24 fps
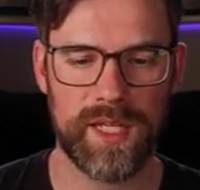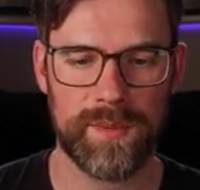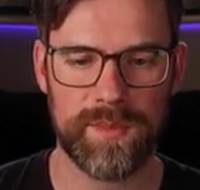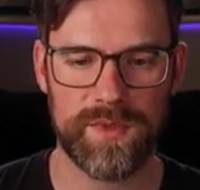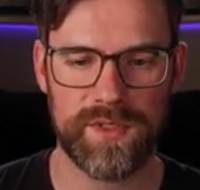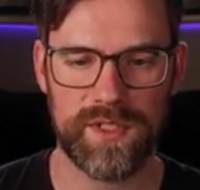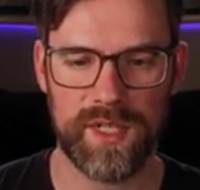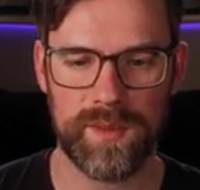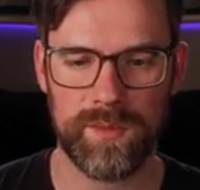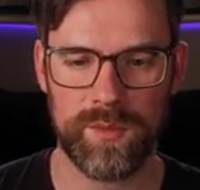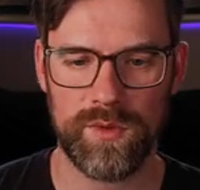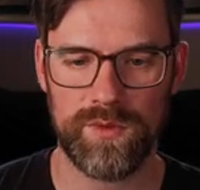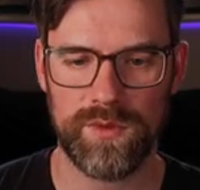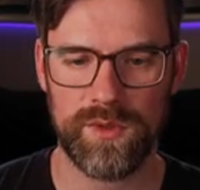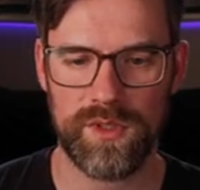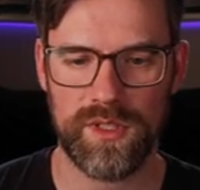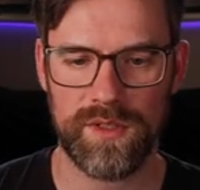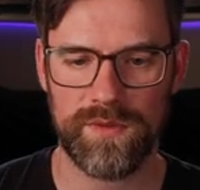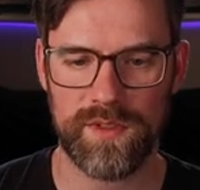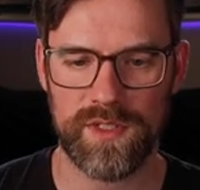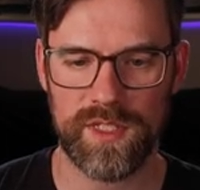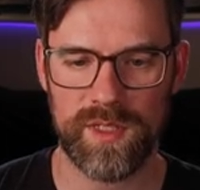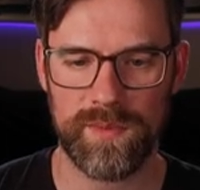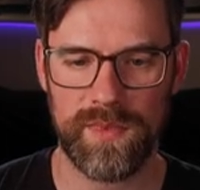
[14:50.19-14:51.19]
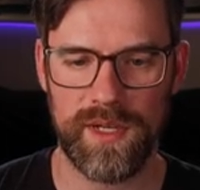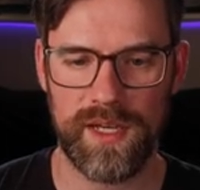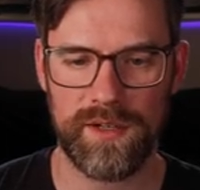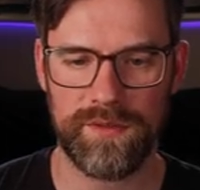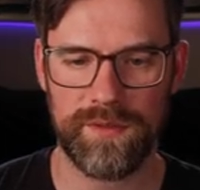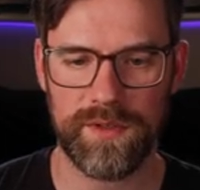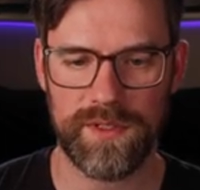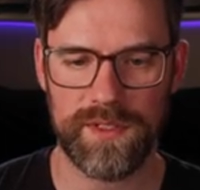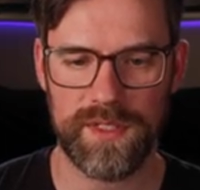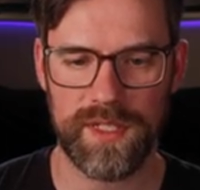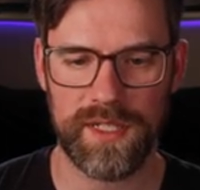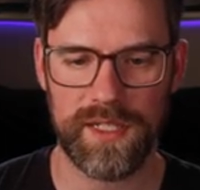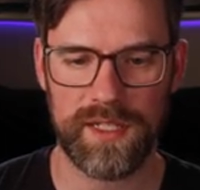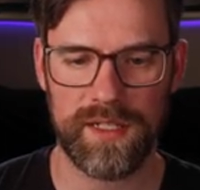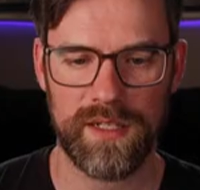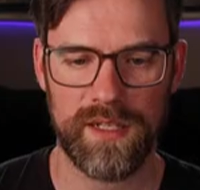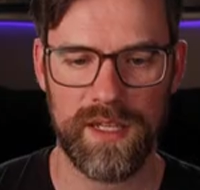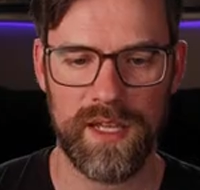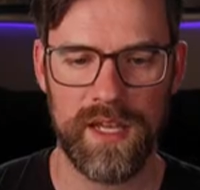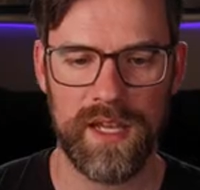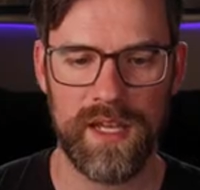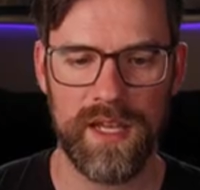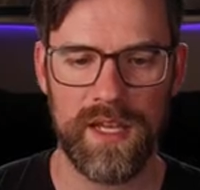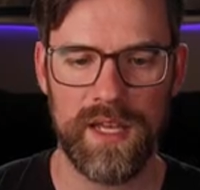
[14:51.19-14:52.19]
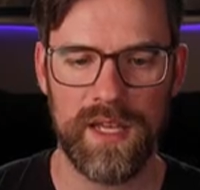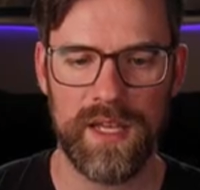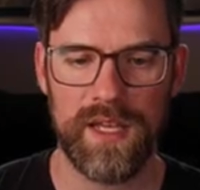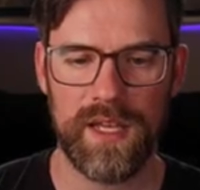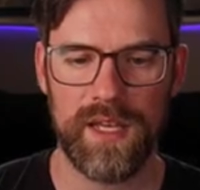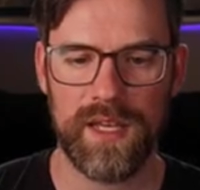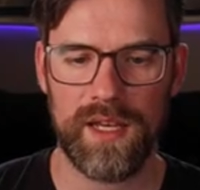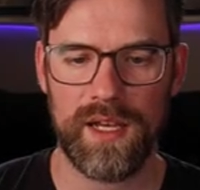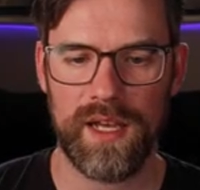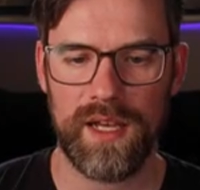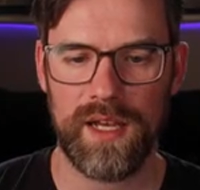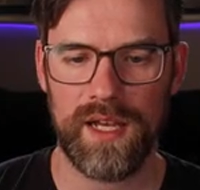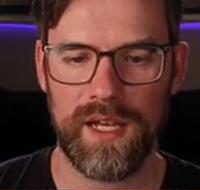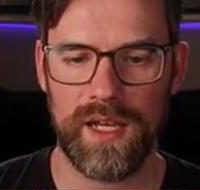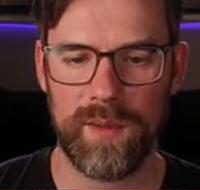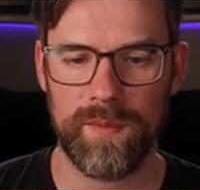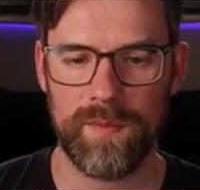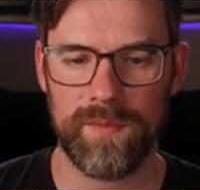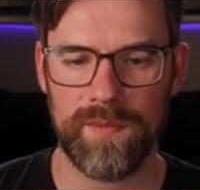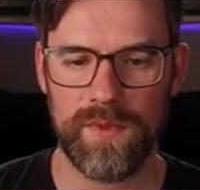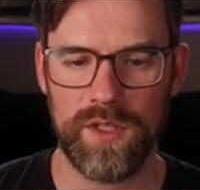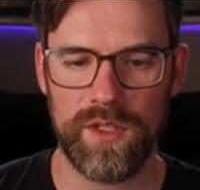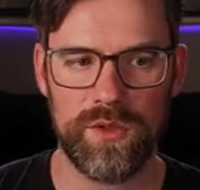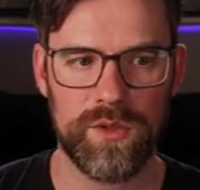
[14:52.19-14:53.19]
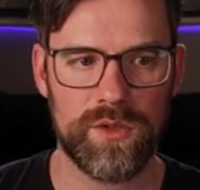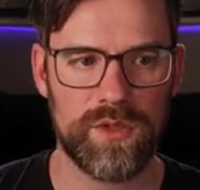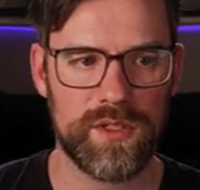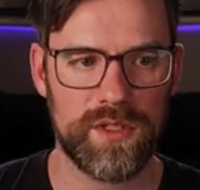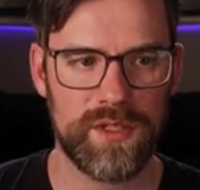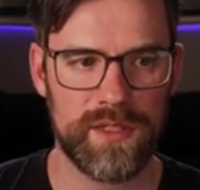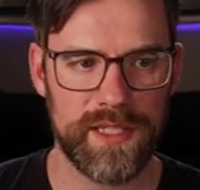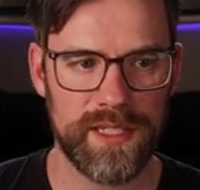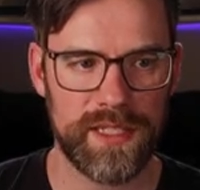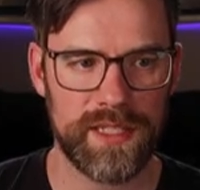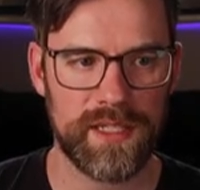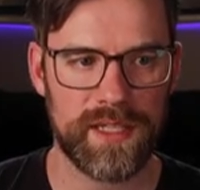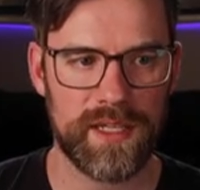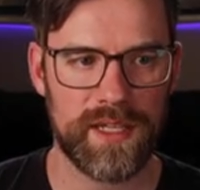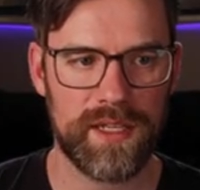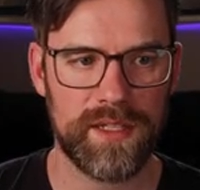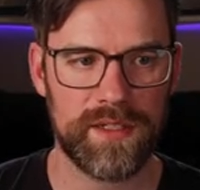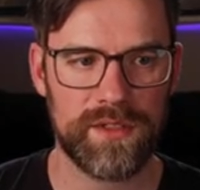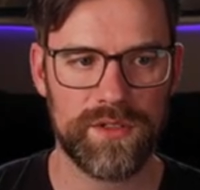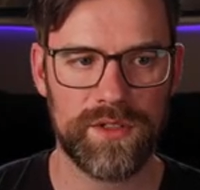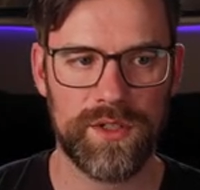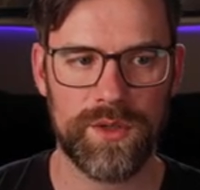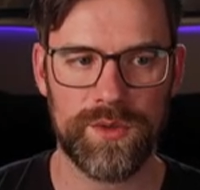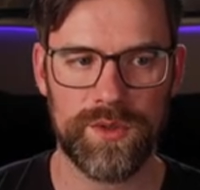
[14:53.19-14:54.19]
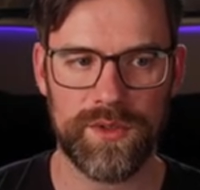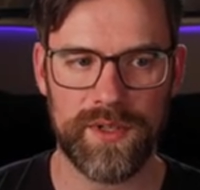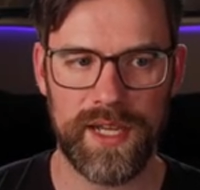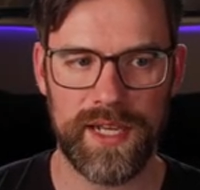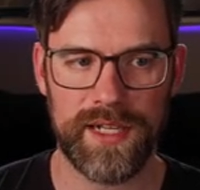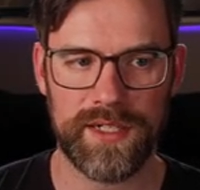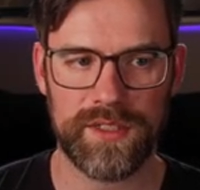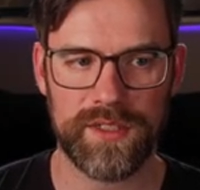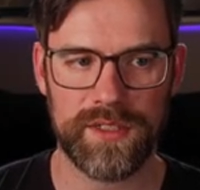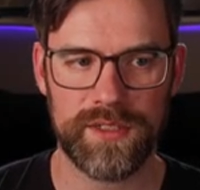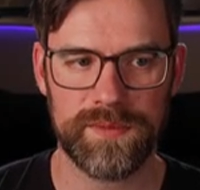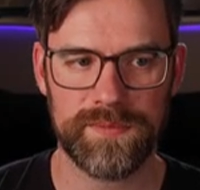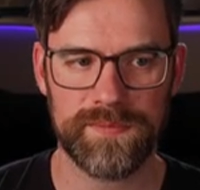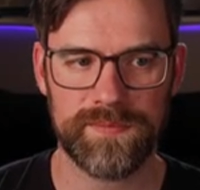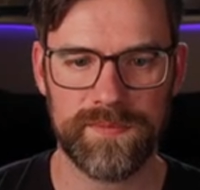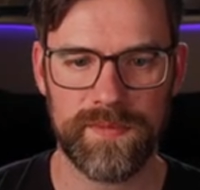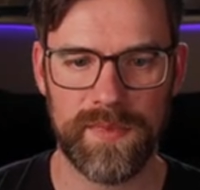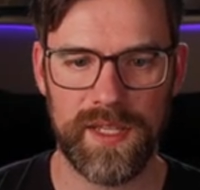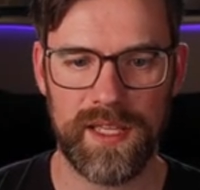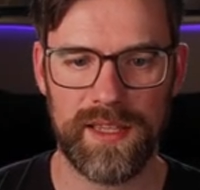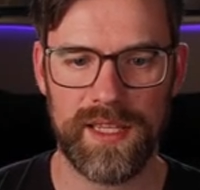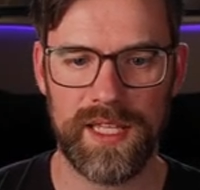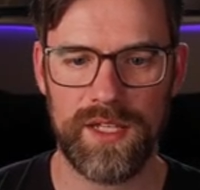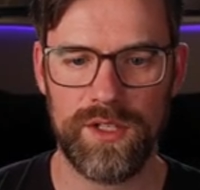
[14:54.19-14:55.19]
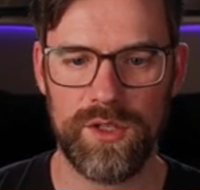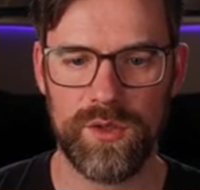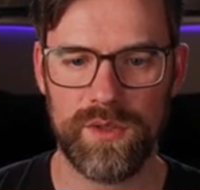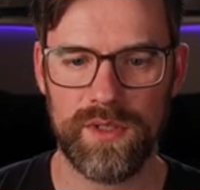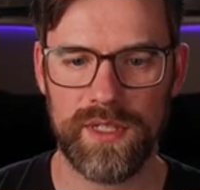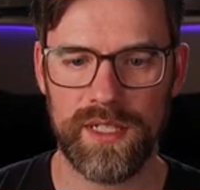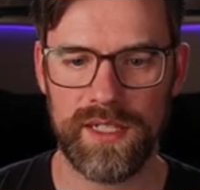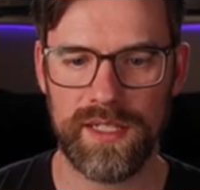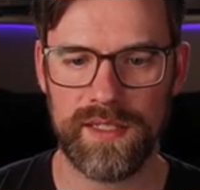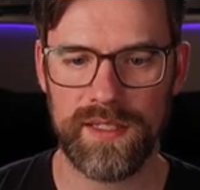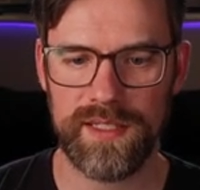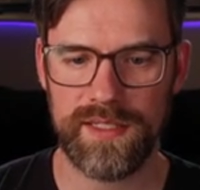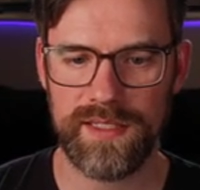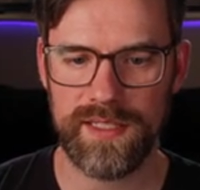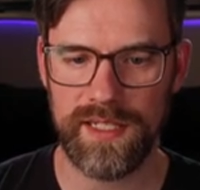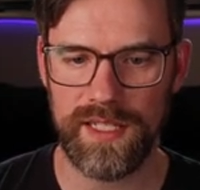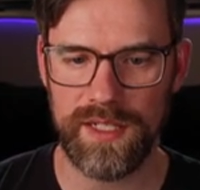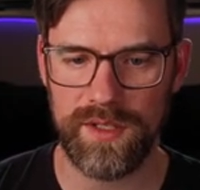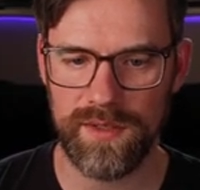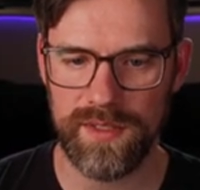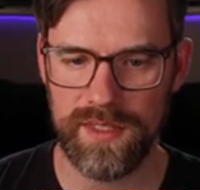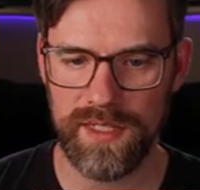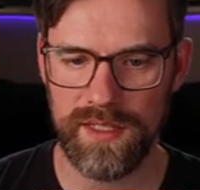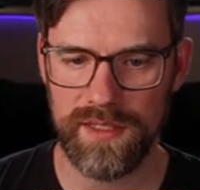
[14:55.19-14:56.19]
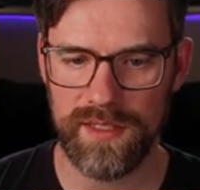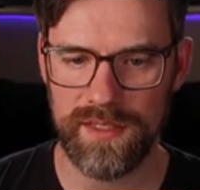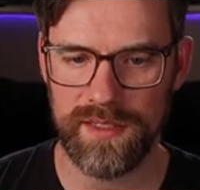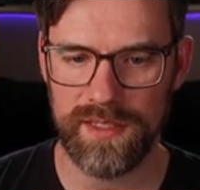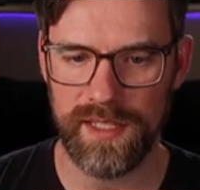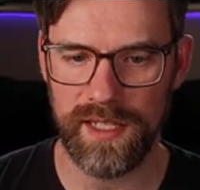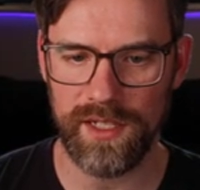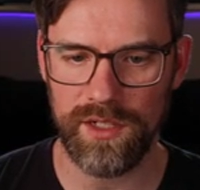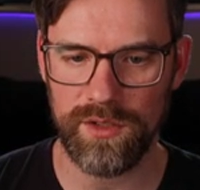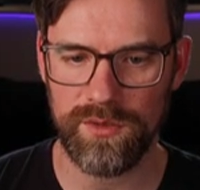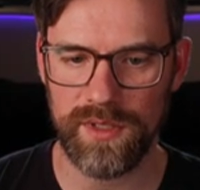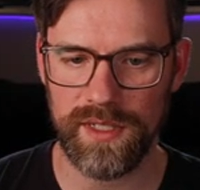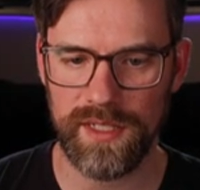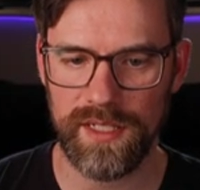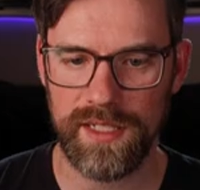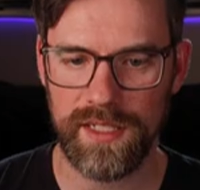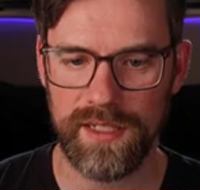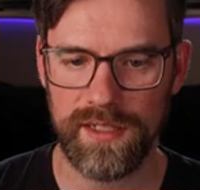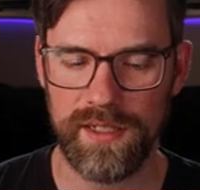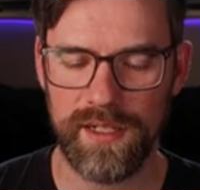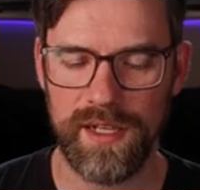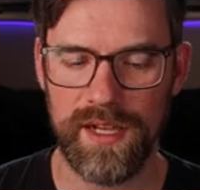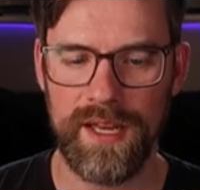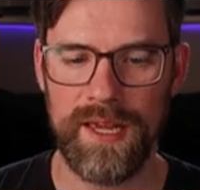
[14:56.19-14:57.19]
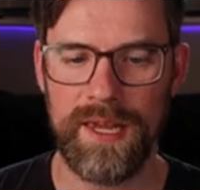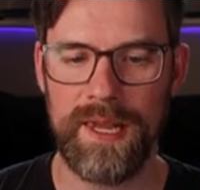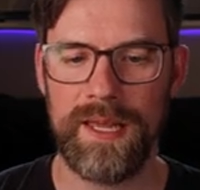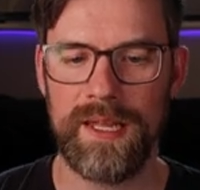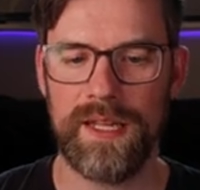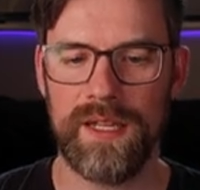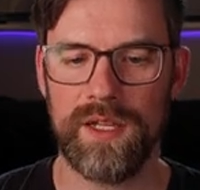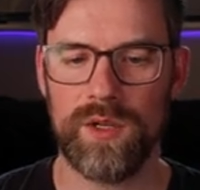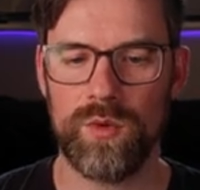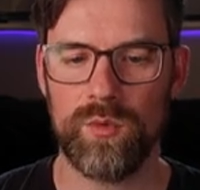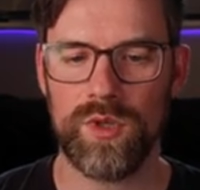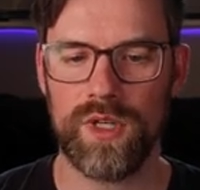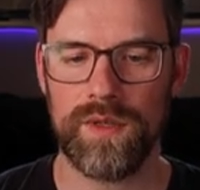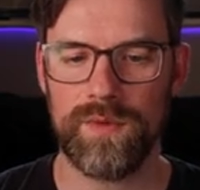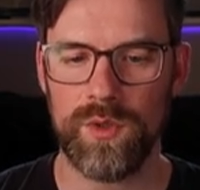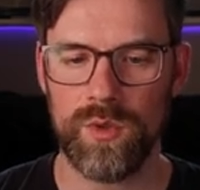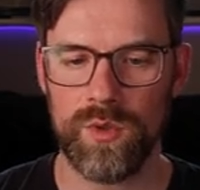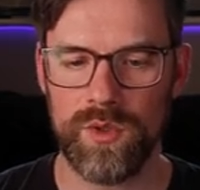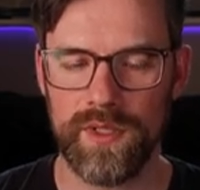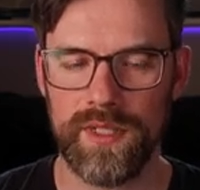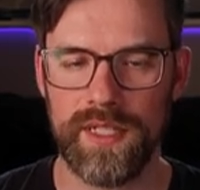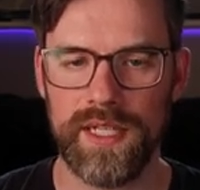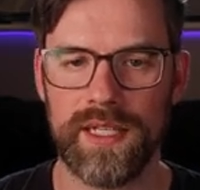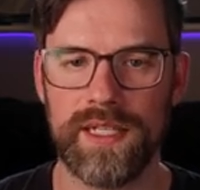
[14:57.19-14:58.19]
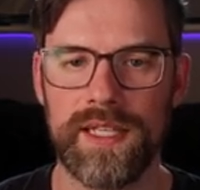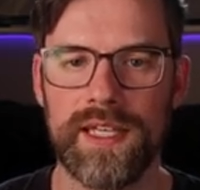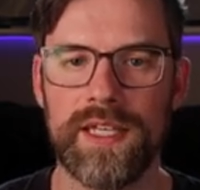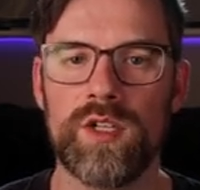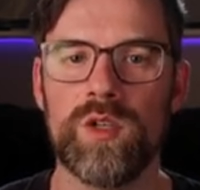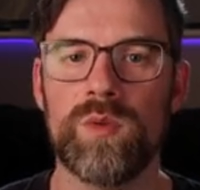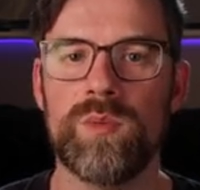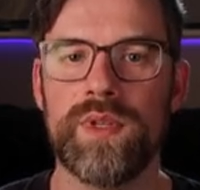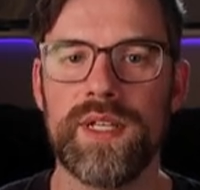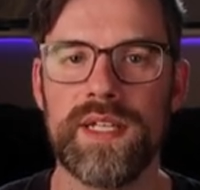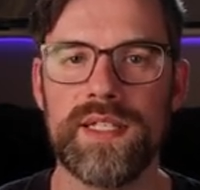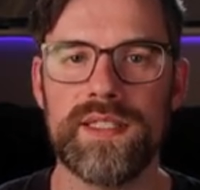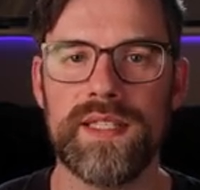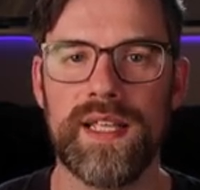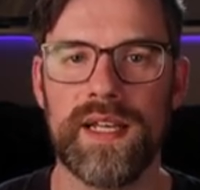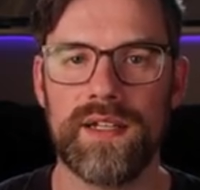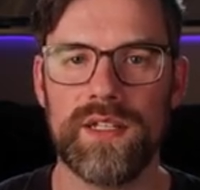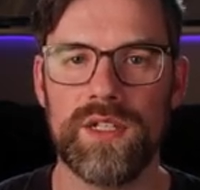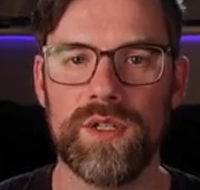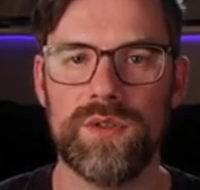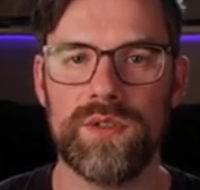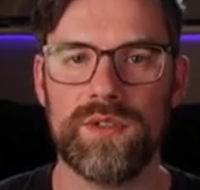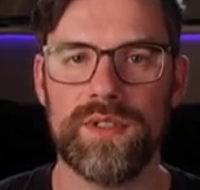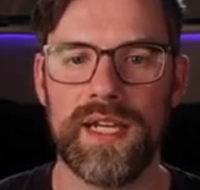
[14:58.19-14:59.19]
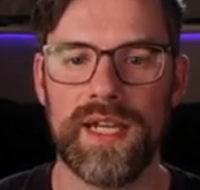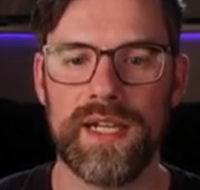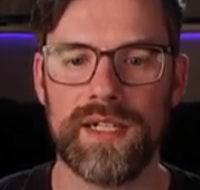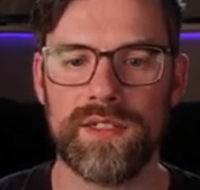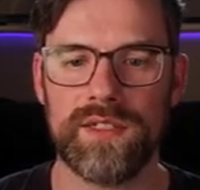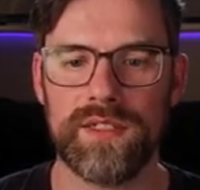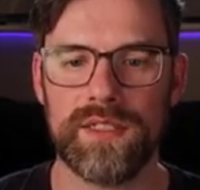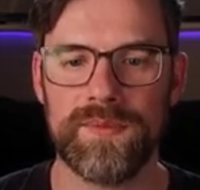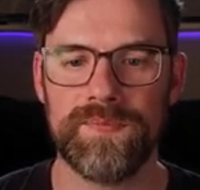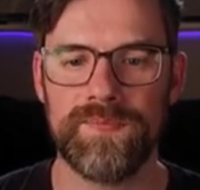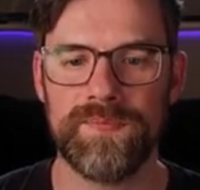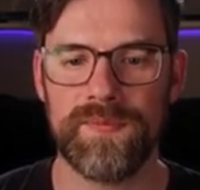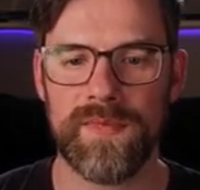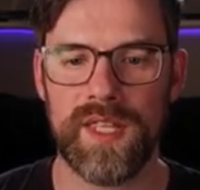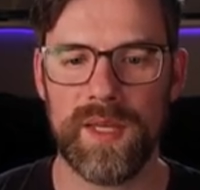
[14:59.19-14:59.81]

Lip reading: I'm just going to move to a different spot for a second. You click on Cloner Actor, and then you click on the scene. You see this like grid here. Wherever you click, it'll place that cloner actor.